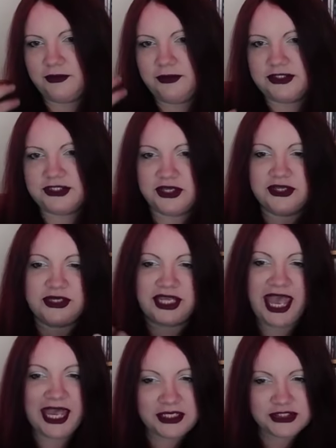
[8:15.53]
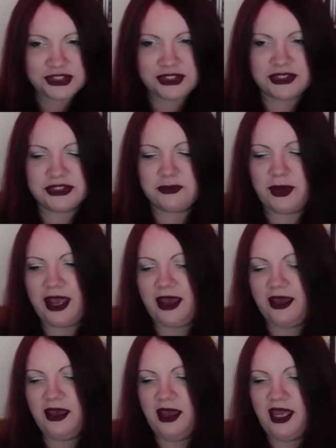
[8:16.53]
there were certain occasions
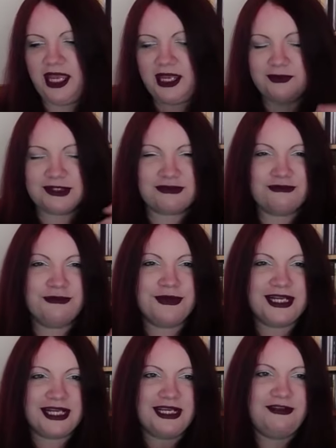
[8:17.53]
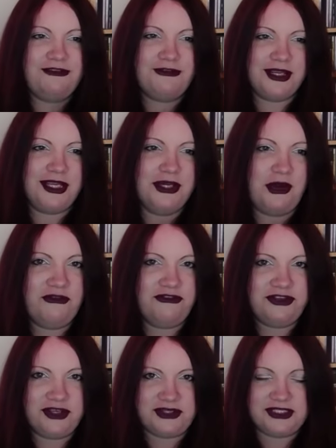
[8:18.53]
where it was really freaking
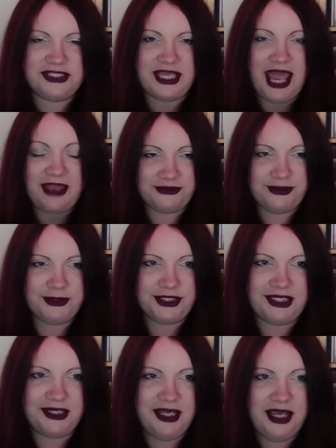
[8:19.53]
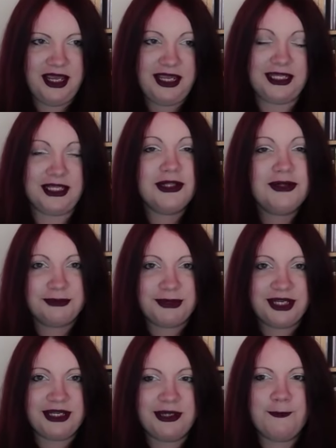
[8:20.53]
obvious to everybody,
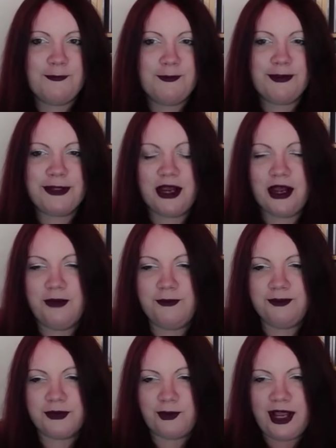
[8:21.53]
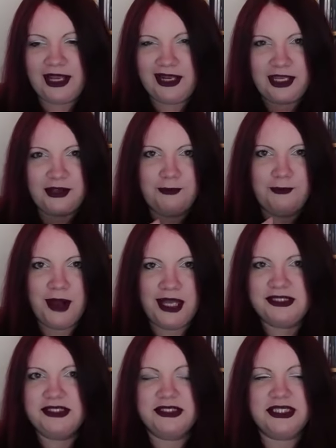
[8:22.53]
including me, where like
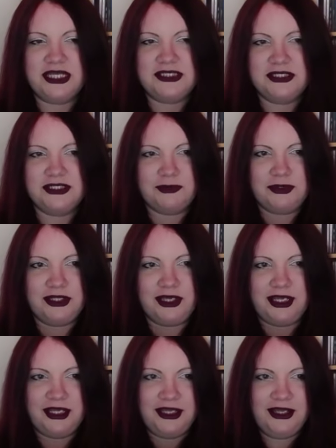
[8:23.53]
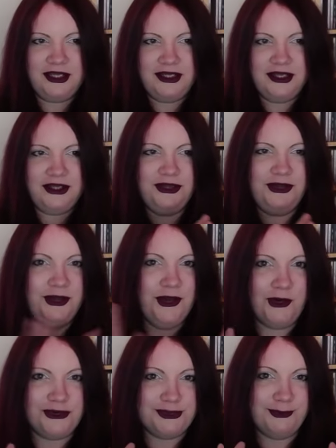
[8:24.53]
my successes were like
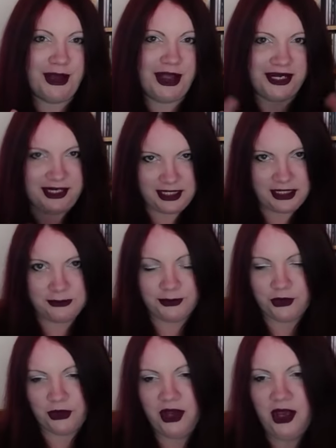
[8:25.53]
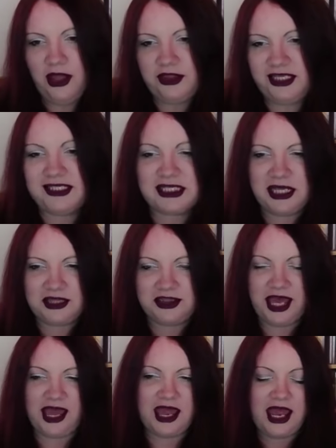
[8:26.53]
not mine anymore, things
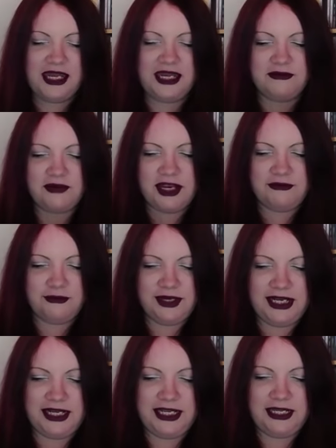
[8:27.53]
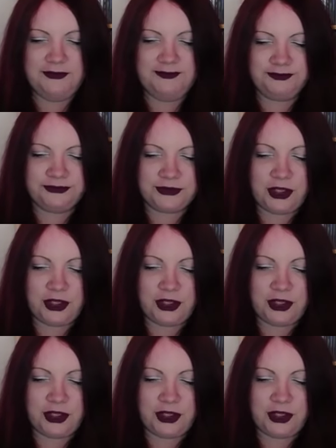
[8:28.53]
like that. And it really